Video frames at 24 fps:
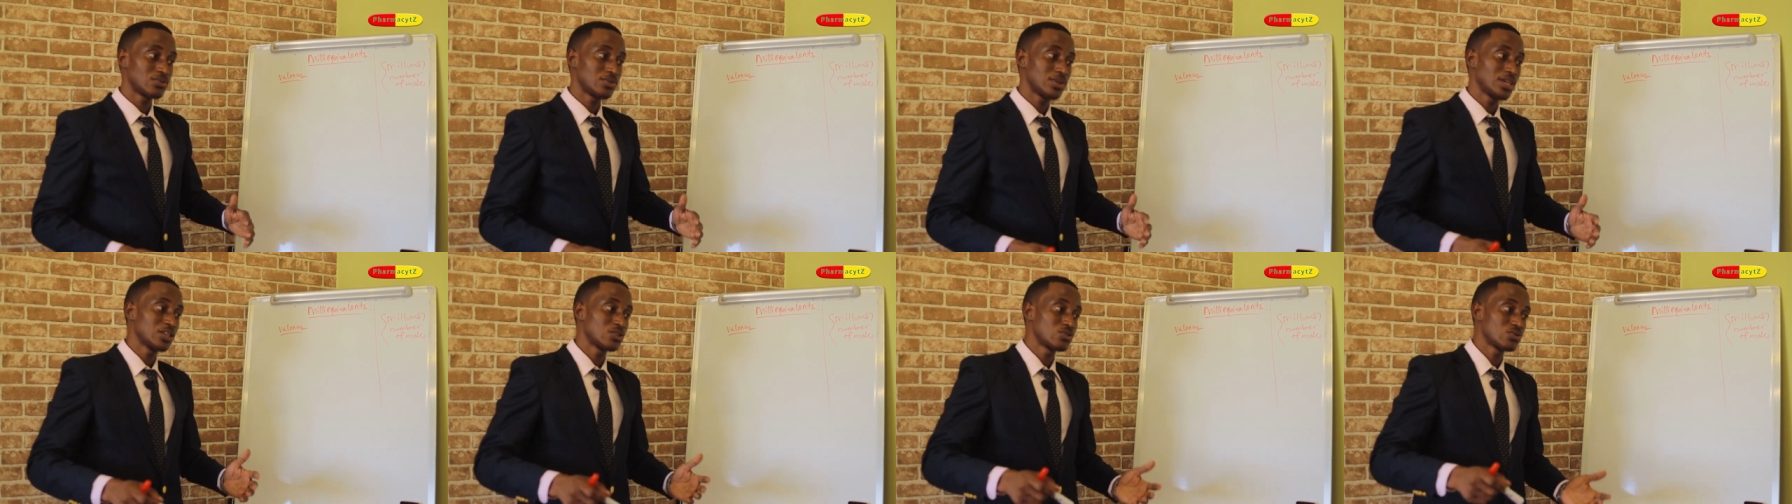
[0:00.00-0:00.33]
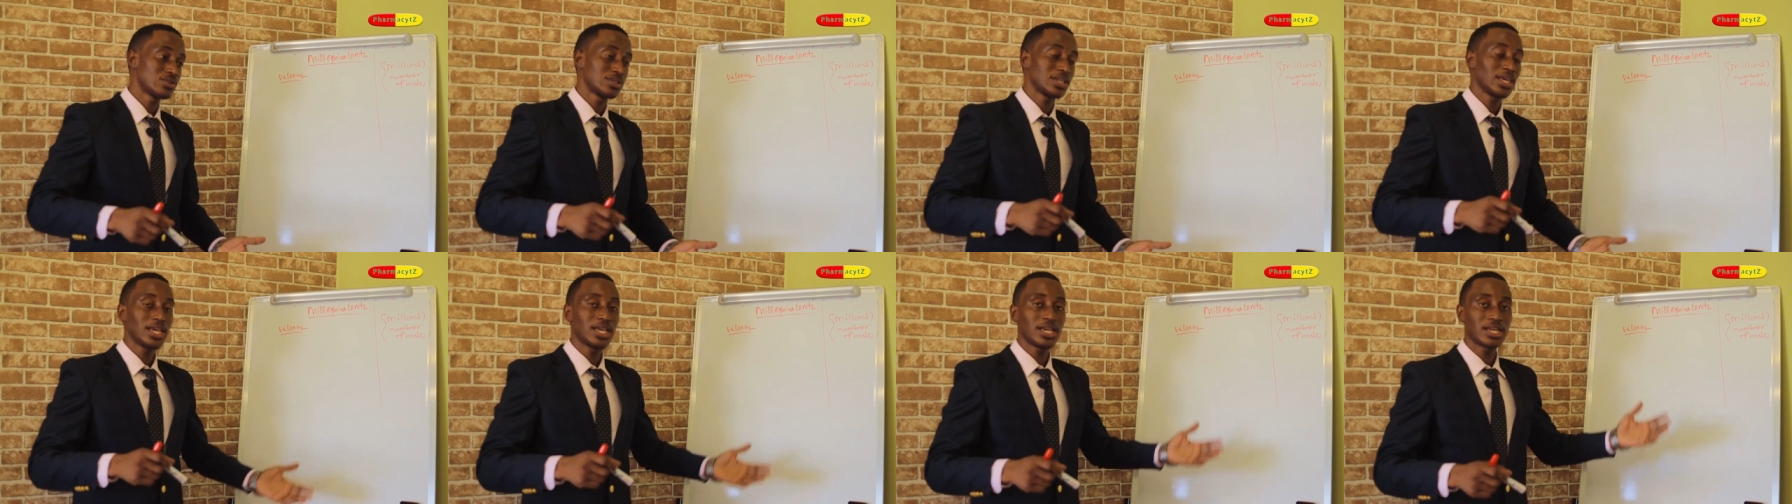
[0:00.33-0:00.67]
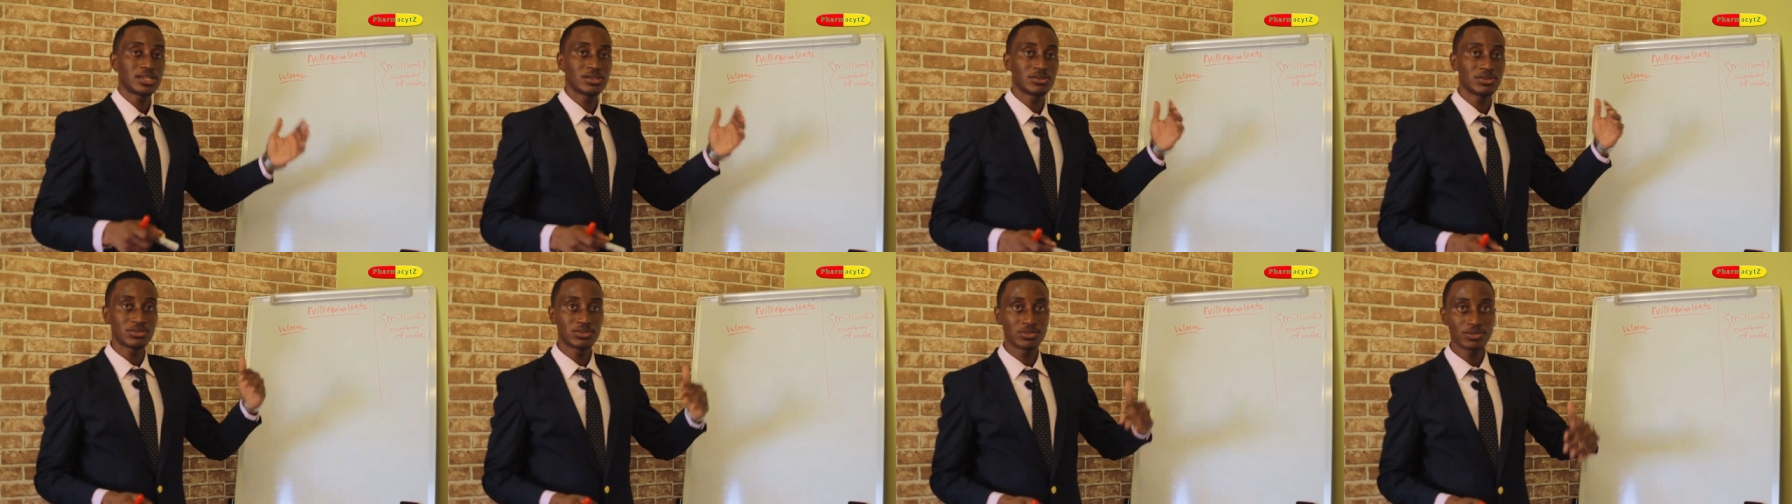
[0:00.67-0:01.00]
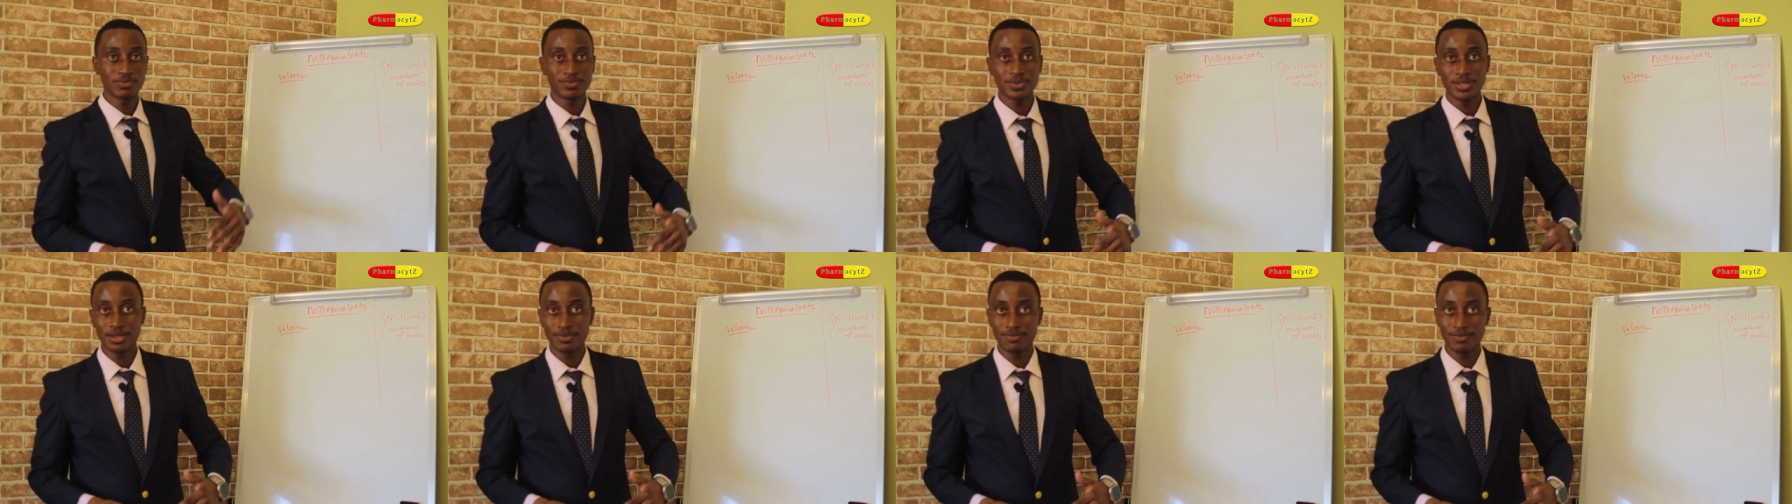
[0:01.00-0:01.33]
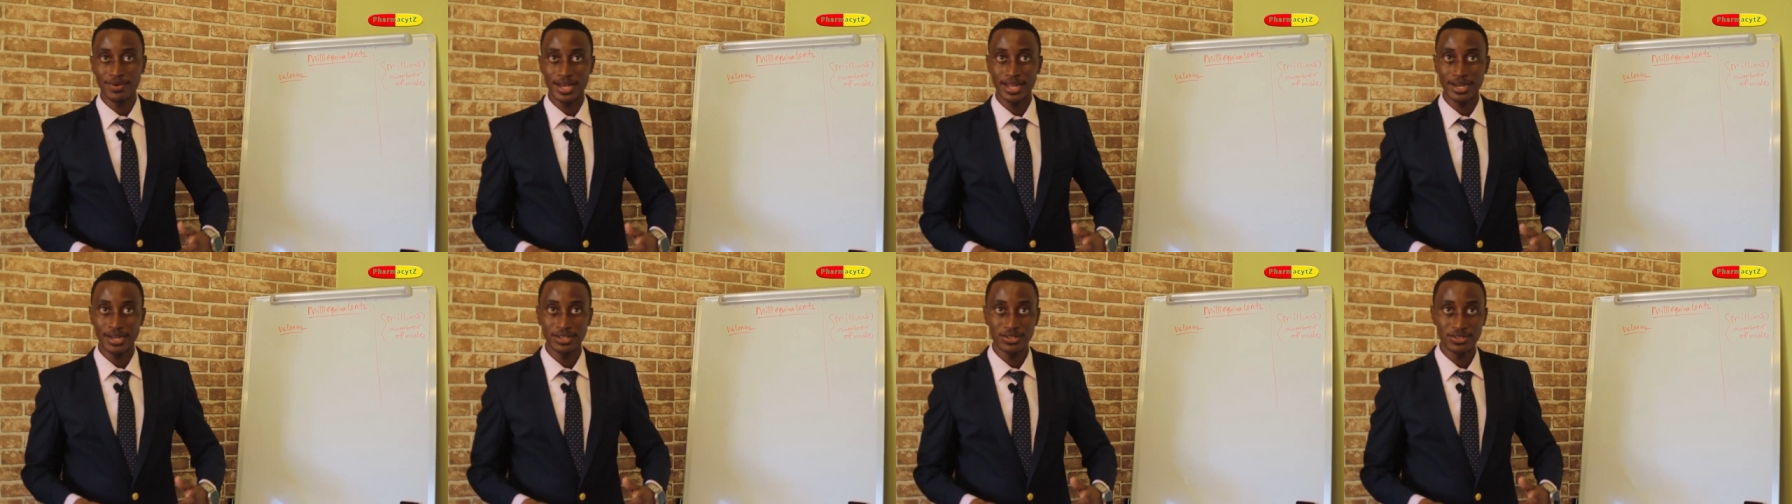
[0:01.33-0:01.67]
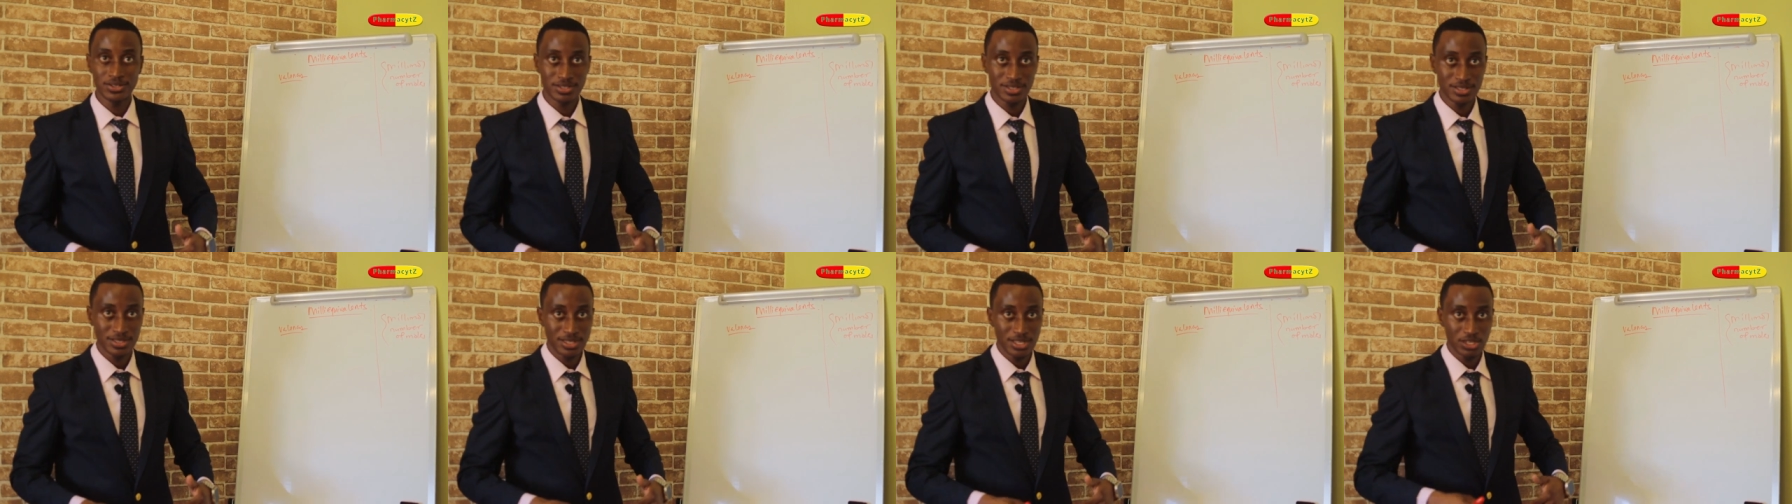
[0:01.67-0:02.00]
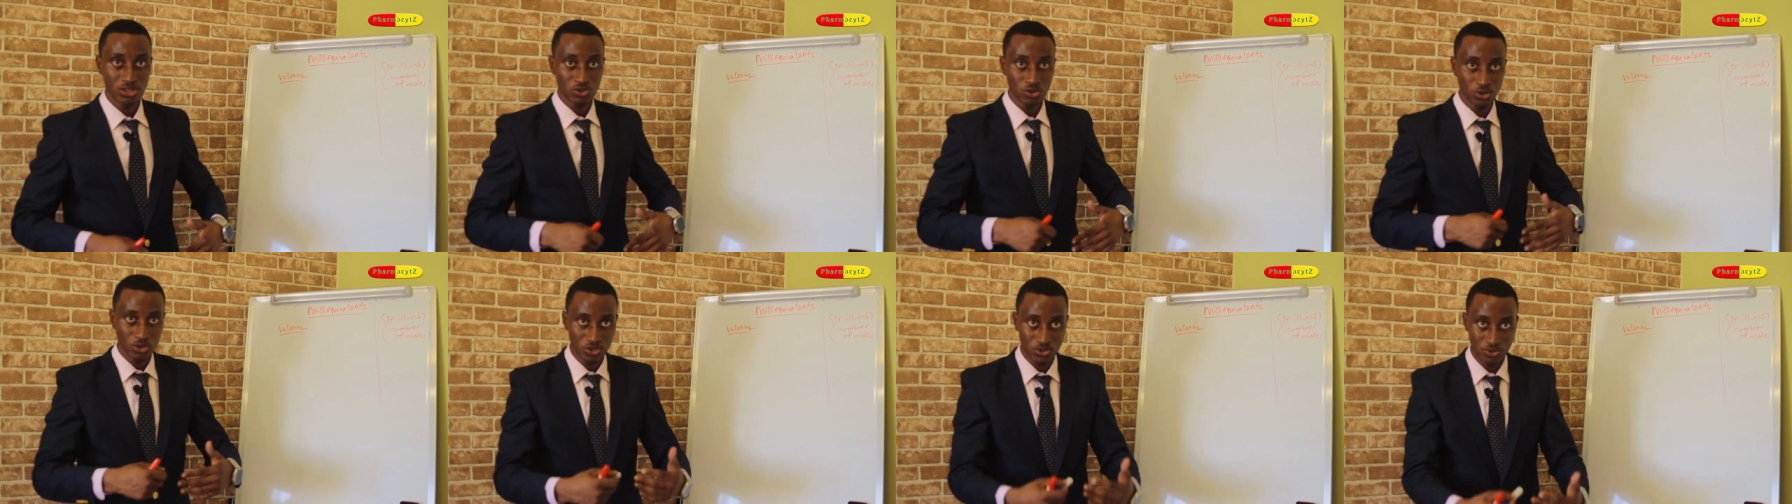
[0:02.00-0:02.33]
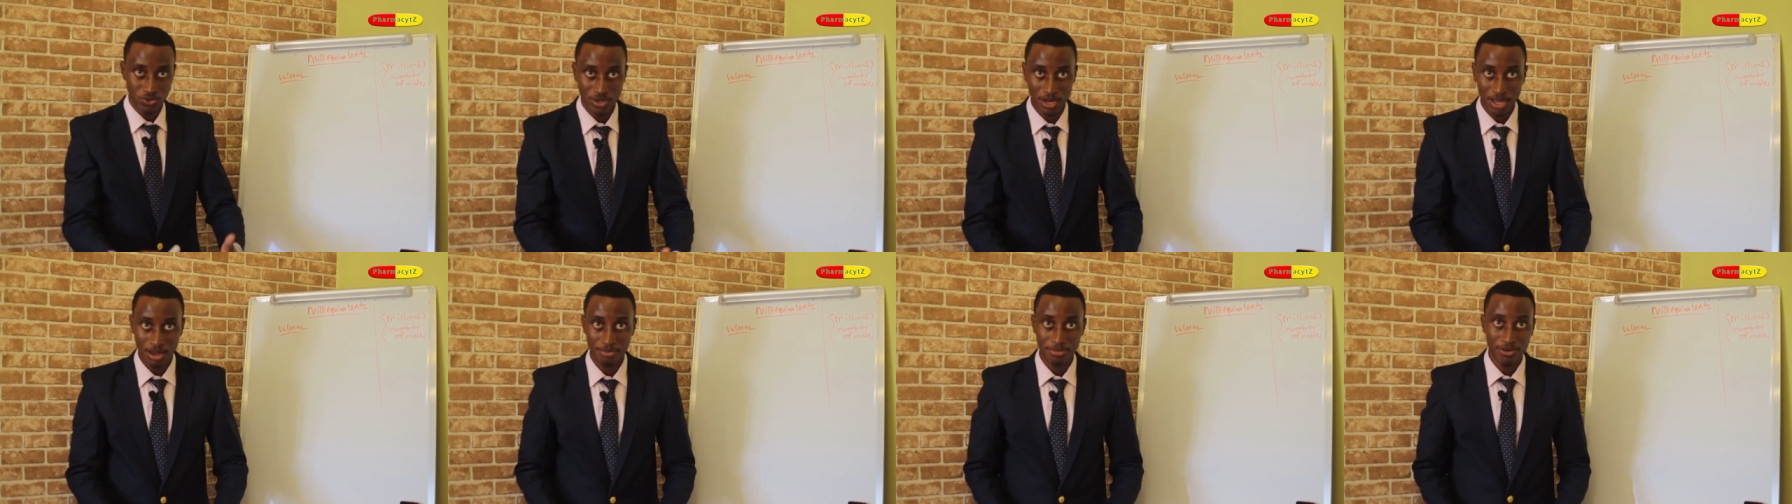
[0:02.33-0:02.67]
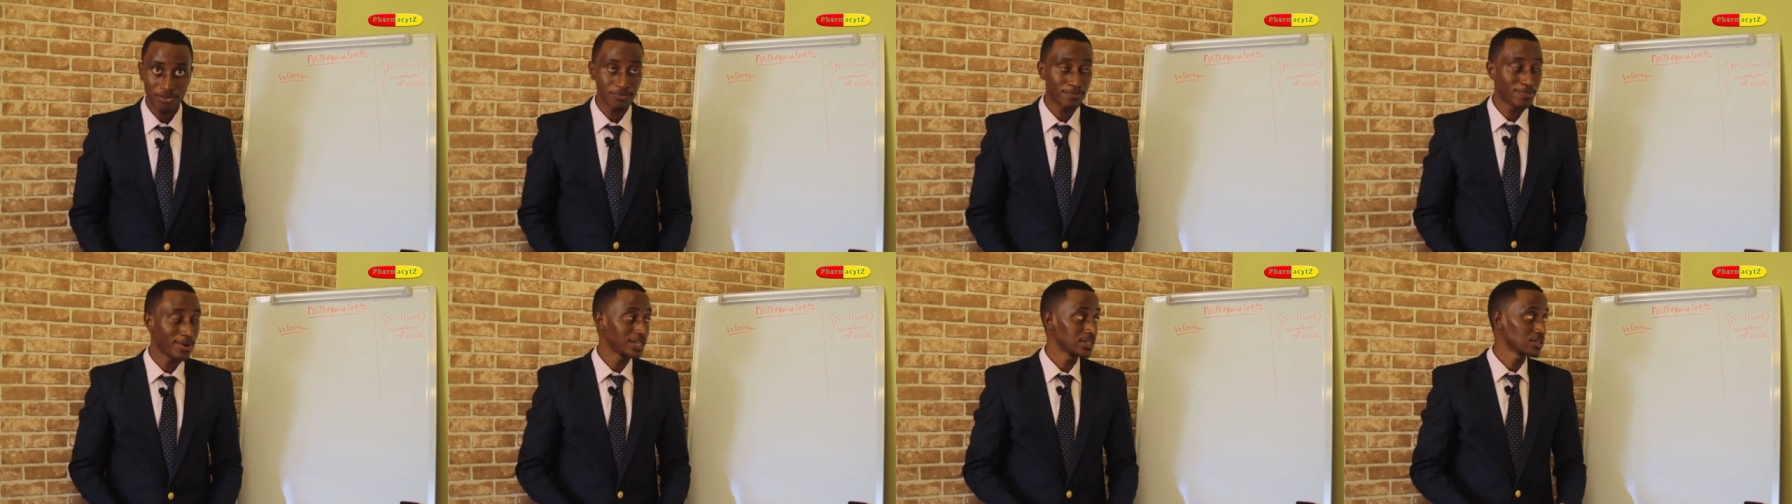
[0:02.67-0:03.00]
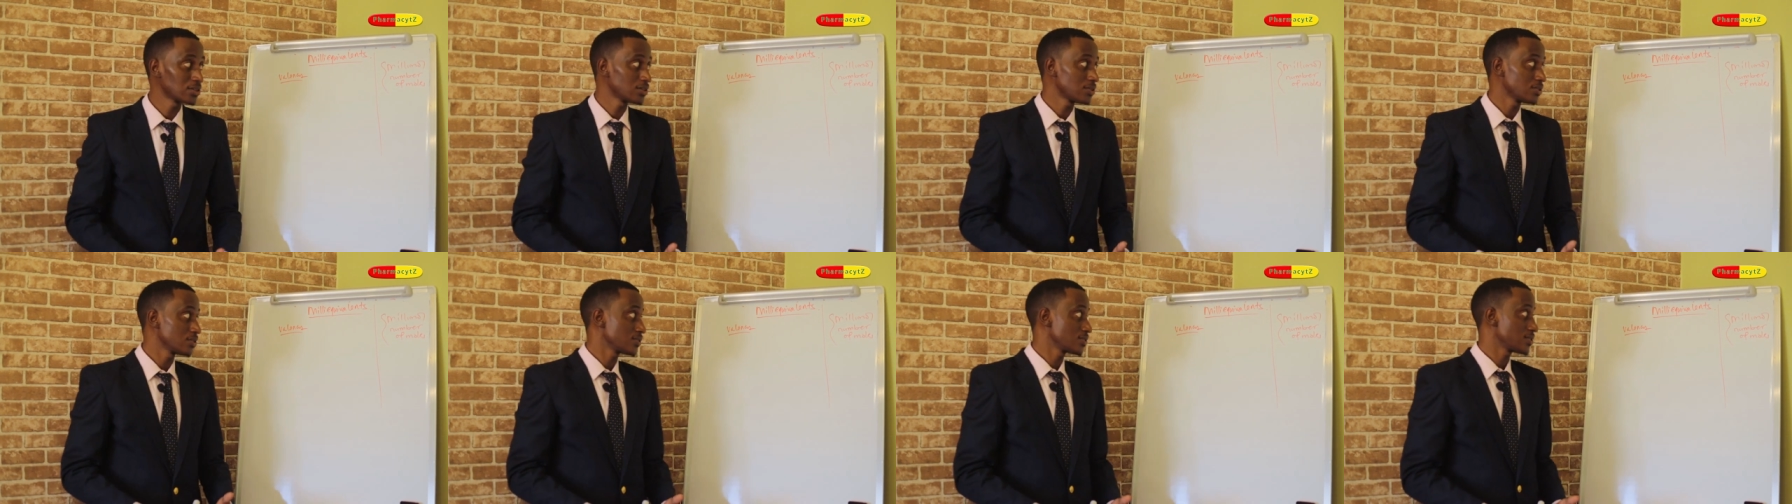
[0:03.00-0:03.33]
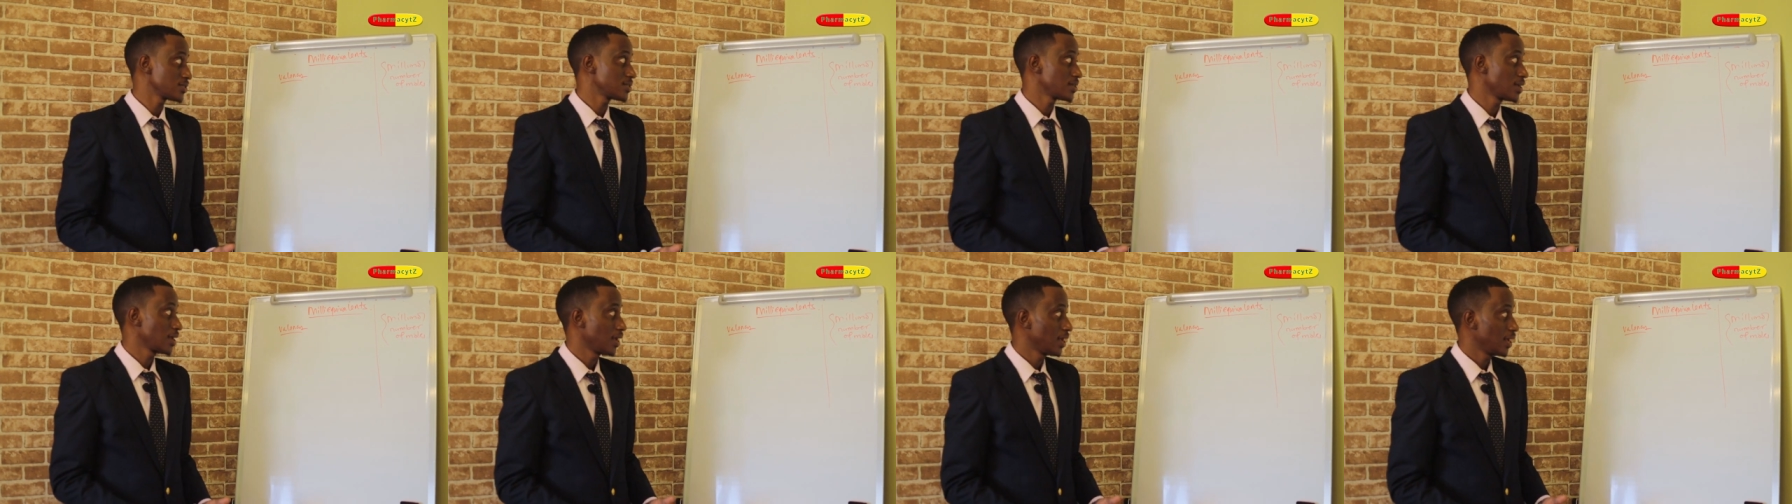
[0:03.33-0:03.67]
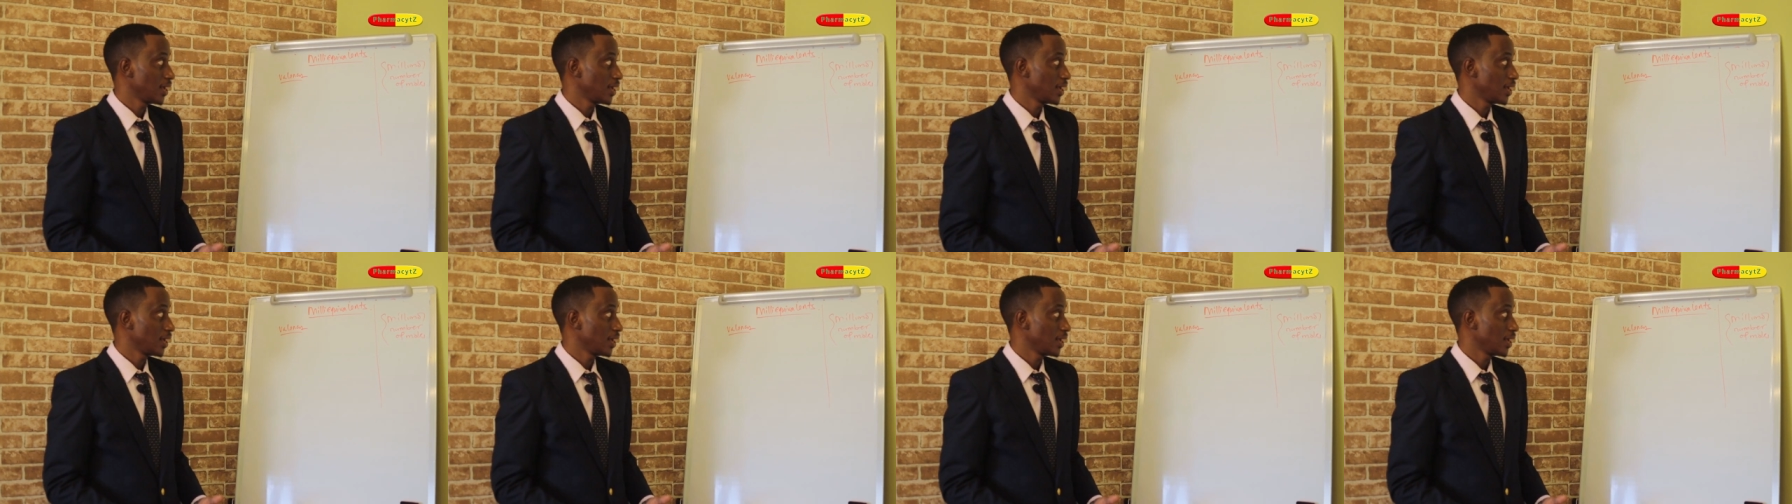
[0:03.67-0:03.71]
you need to take note of the valence, the total number of particles